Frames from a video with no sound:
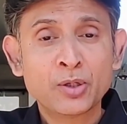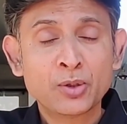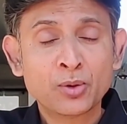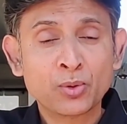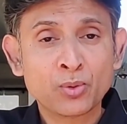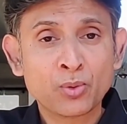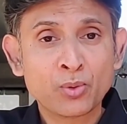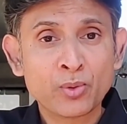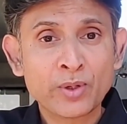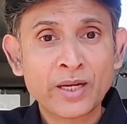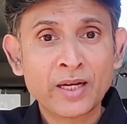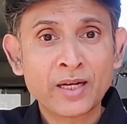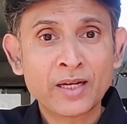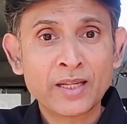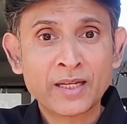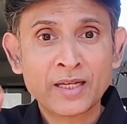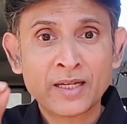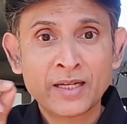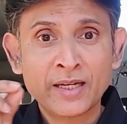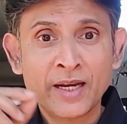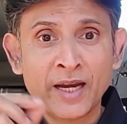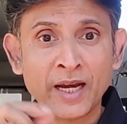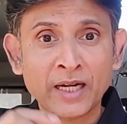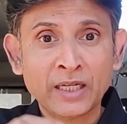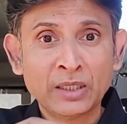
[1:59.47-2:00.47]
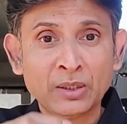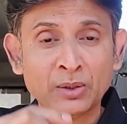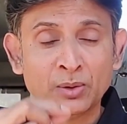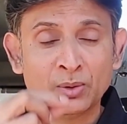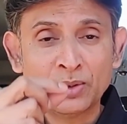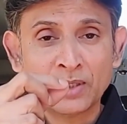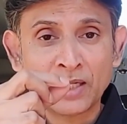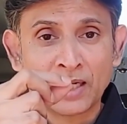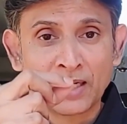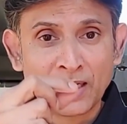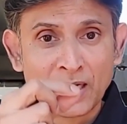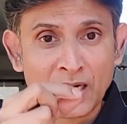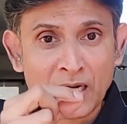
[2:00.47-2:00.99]
to really get to
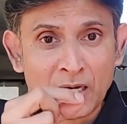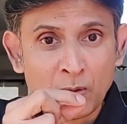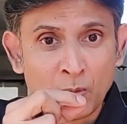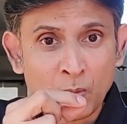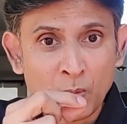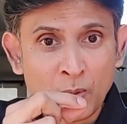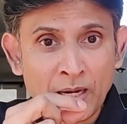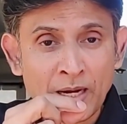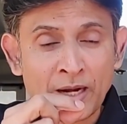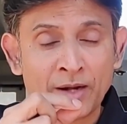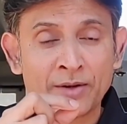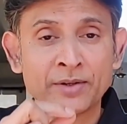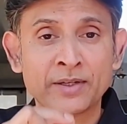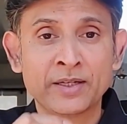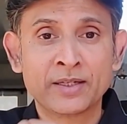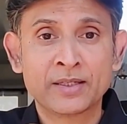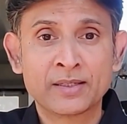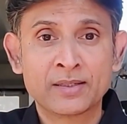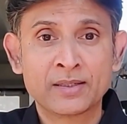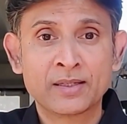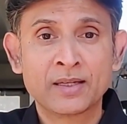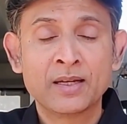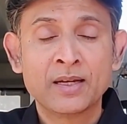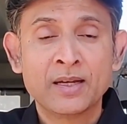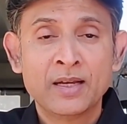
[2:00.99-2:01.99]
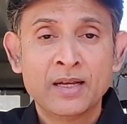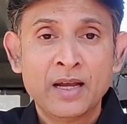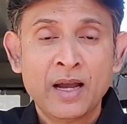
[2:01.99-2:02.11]
that awareness